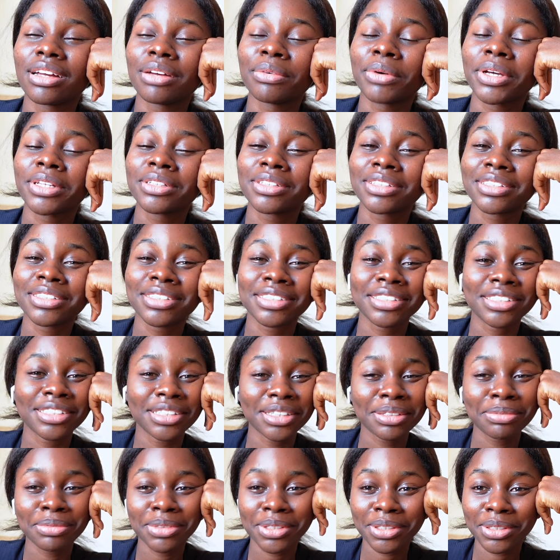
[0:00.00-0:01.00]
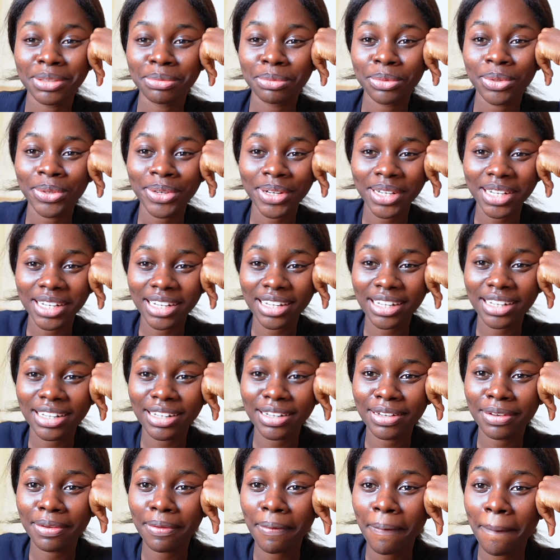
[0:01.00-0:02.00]
I went to the gym this
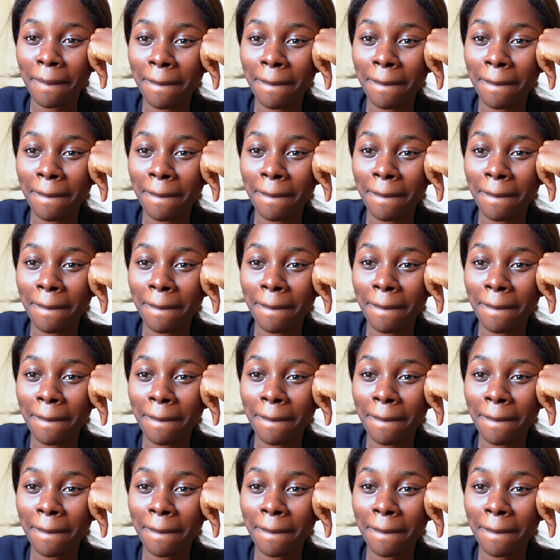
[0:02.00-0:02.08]
morning